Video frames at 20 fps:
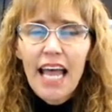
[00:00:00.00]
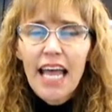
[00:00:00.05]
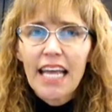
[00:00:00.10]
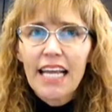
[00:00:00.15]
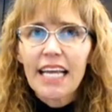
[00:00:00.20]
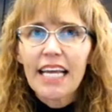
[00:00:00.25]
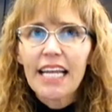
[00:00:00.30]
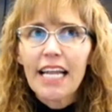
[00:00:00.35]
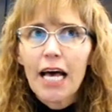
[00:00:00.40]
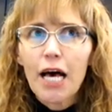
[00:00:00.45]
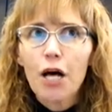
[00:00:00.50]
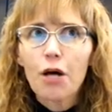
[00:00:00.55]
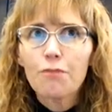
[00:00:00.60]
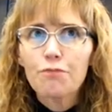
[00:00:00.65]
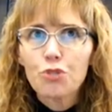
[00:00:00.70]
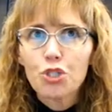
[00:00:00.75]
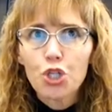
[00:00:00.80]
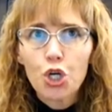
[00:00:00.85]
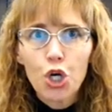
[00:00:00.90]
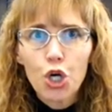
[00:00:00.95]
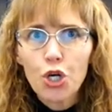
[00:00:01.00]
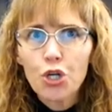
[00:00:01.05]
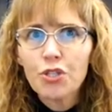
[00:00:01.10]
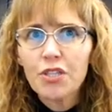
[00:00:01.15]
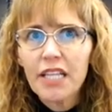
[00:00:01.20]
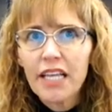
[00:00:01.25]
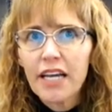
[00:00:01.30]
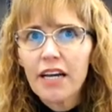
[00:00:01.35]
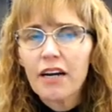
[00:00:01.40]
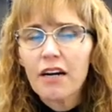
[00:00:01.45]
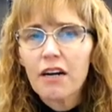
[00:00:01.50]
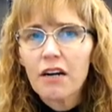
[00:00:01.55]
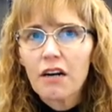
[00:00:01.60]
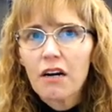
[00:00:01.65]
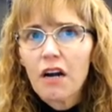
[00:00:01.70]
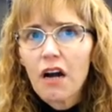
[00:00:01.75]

can help turn their